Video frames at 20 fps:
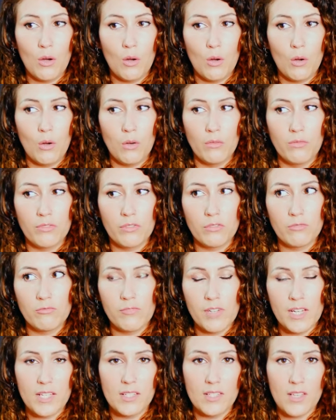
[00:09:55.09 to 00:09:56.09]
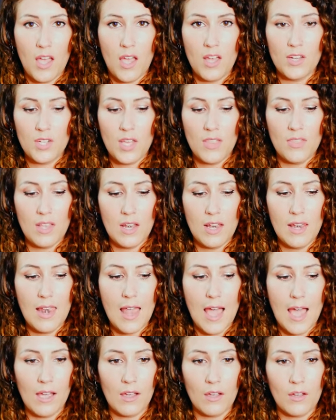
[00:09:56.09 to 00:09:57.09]
of research and the
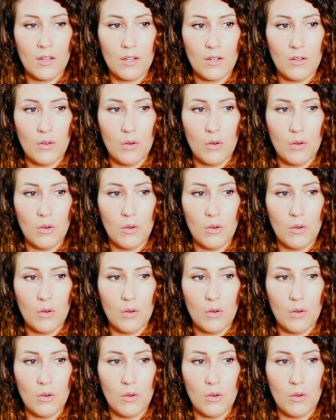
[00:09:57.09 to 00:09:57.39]
lack